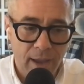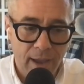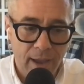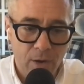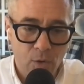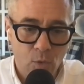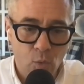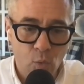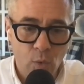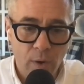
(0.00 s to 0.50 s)

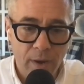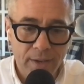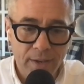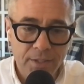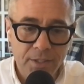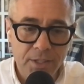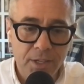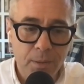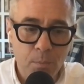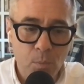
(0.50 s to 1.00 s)
at
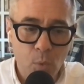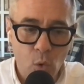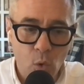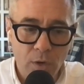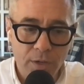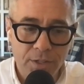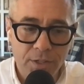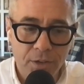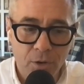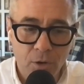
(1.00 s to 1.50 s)

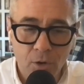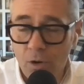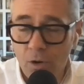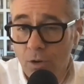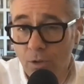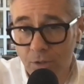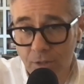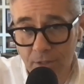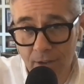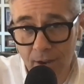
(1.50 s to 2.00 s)

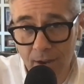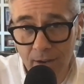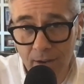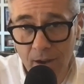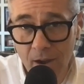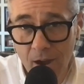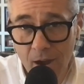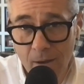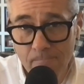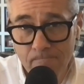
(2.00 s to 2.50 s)

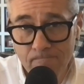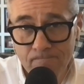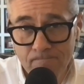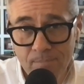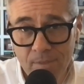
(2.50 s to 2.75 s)
raisingboysandgirls.com.